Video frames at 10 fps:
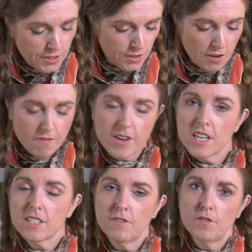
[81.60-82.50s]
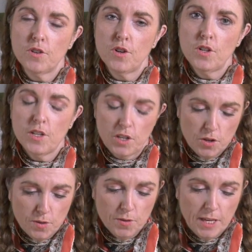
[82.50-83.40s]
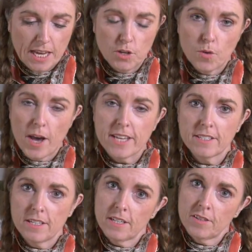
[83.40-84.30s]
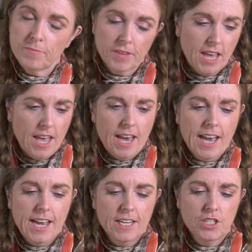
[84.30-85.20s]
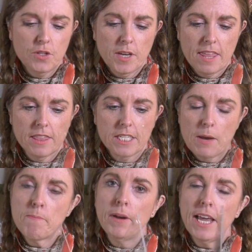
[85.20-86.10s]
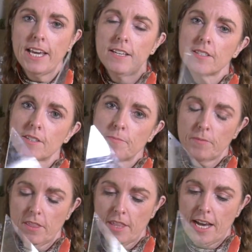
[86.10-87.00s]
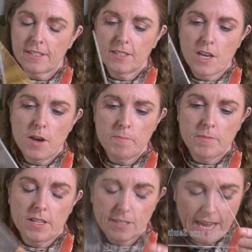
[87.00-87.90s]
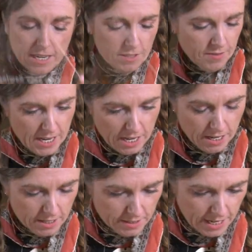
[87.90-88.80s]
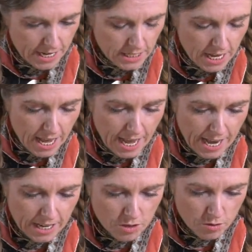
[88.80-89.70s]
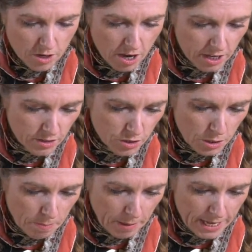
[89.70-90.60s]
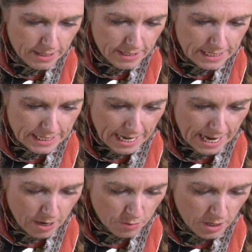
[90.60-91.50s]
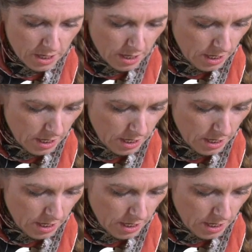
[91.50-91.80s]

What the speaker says: So first of all, you get your hessian and you get the template that is Calisphere, like I said, and you're going to place it down